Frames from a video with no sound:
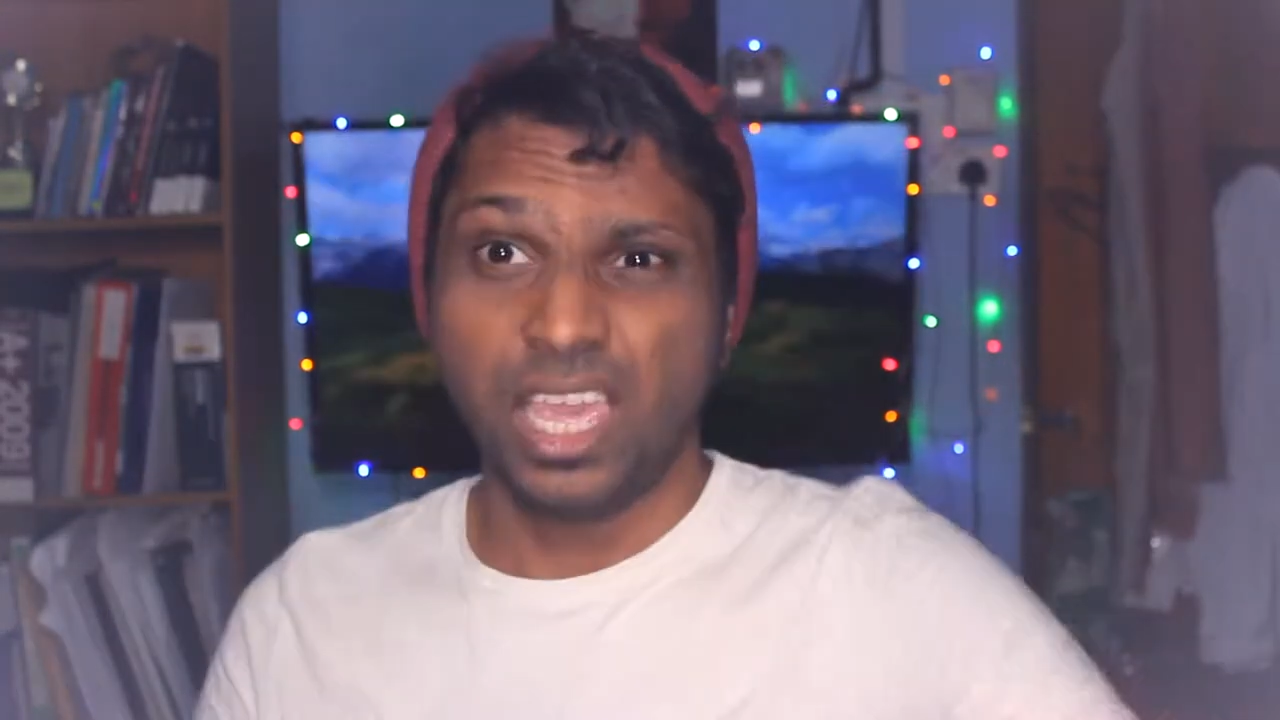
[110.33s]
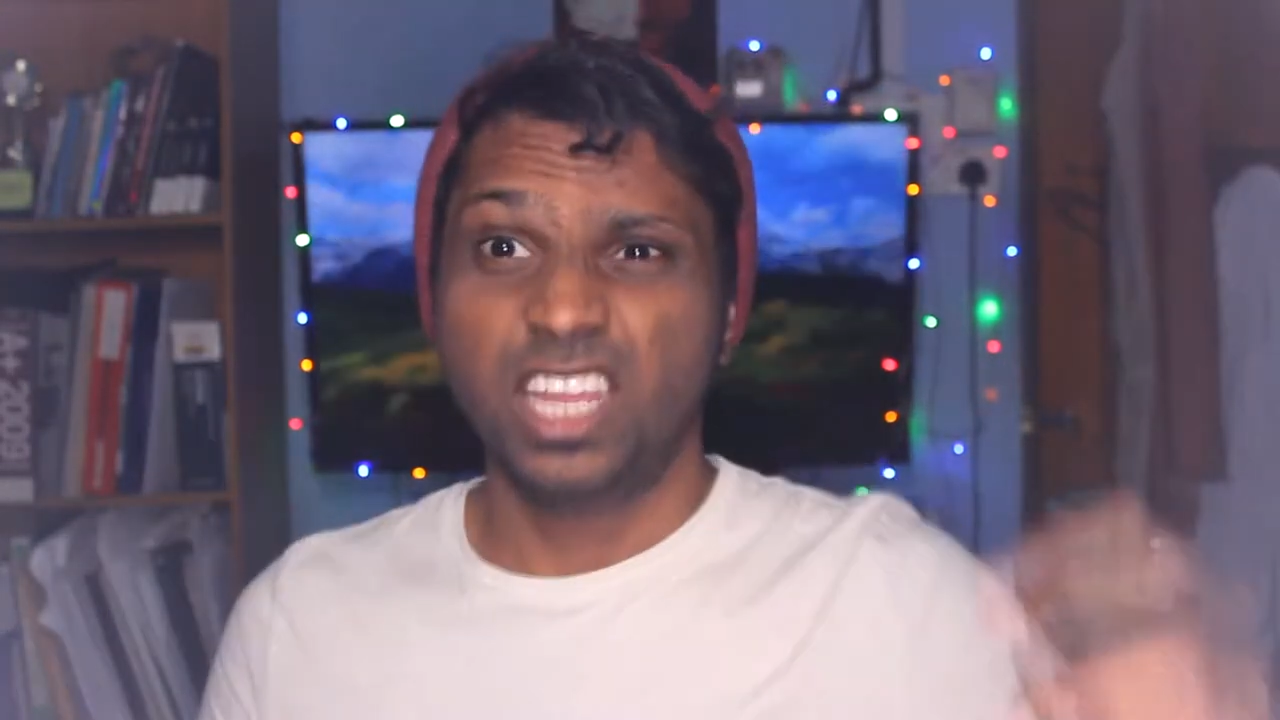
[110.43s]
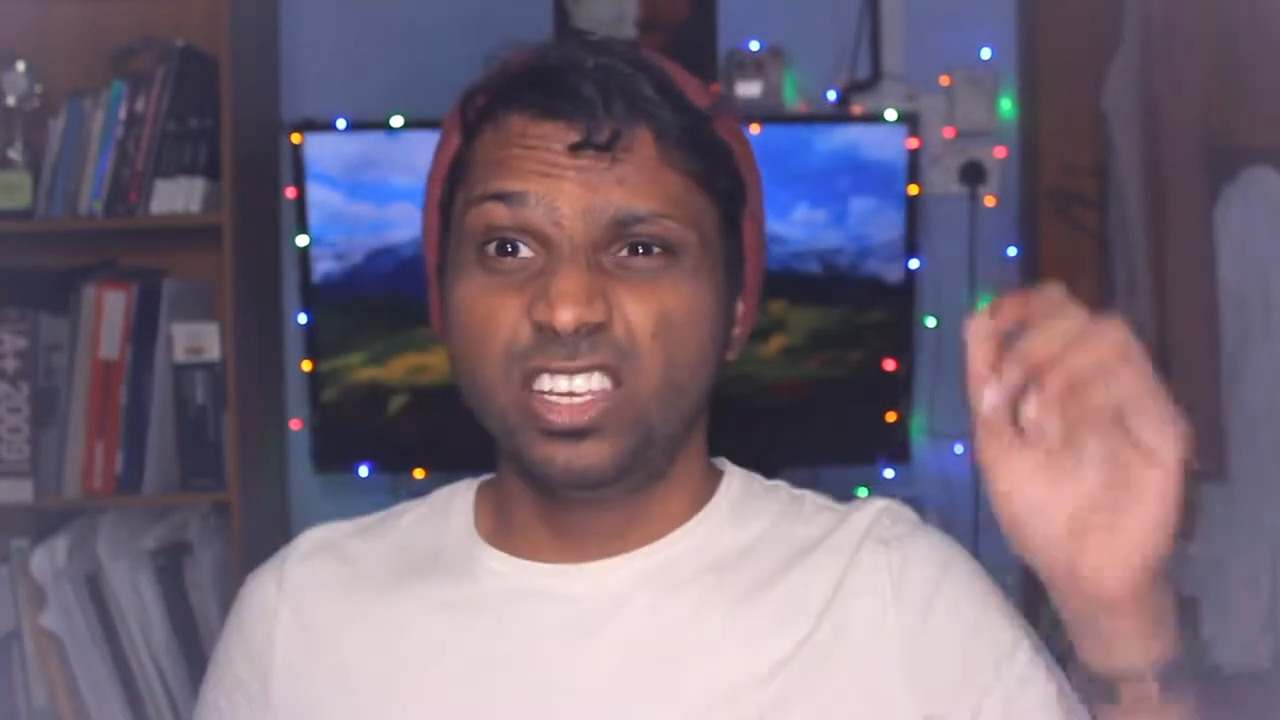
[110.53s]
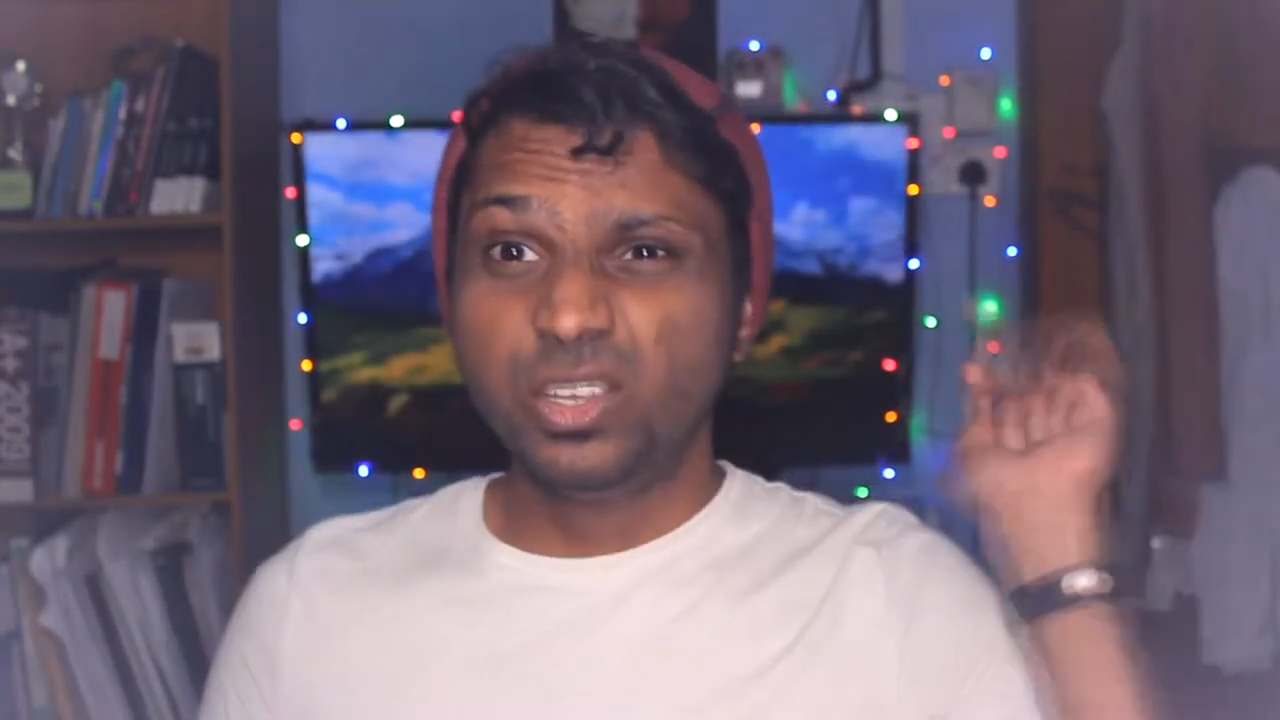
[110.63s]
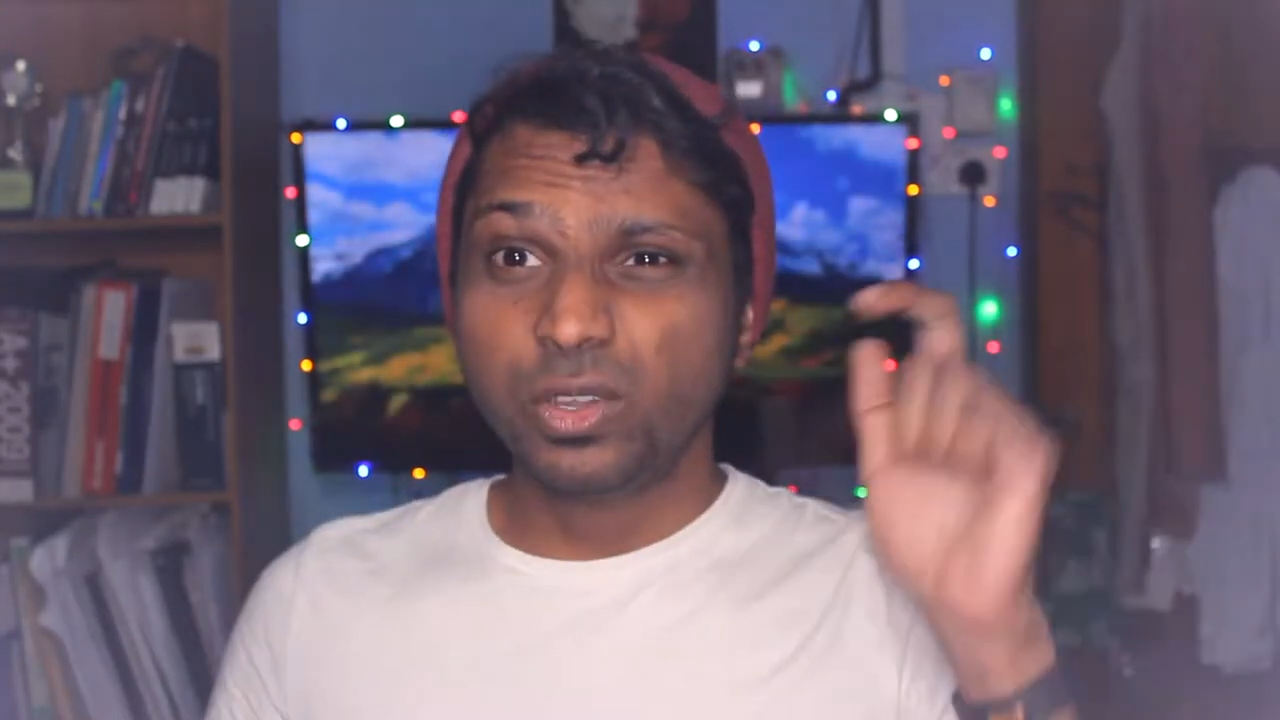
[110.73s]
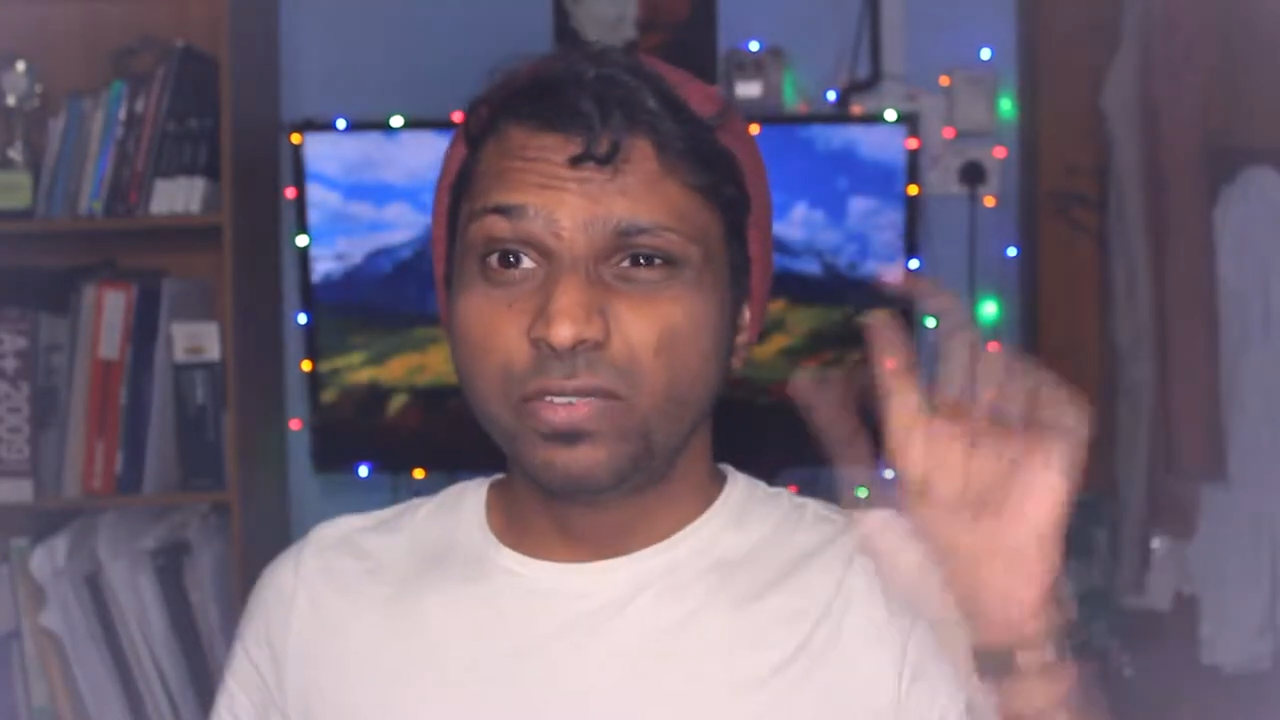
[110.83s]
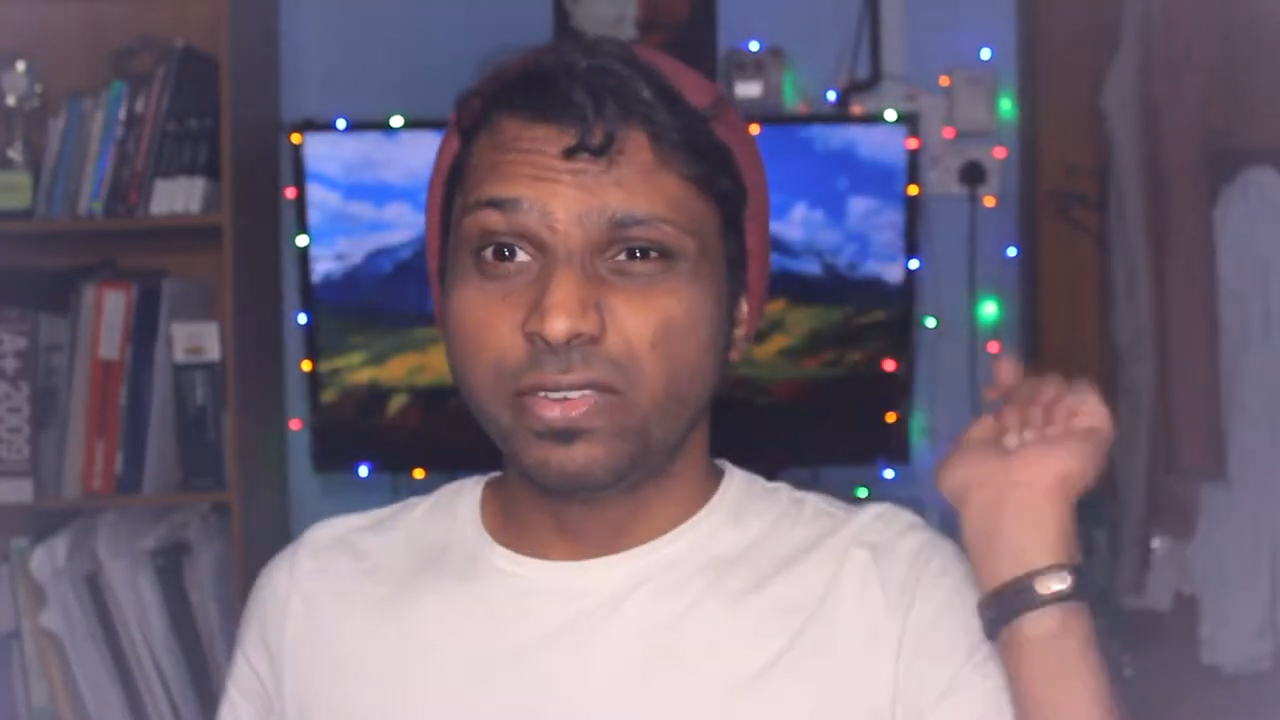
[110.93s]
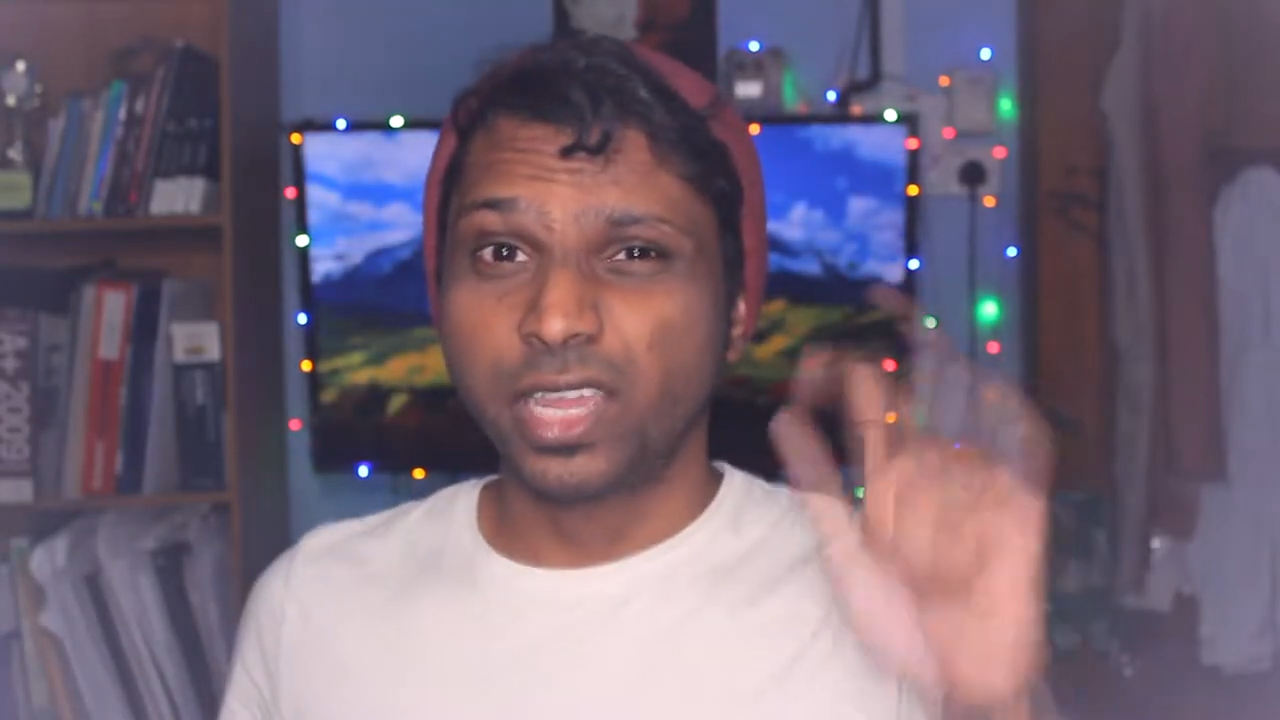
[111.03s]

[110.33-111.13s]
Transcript: And don't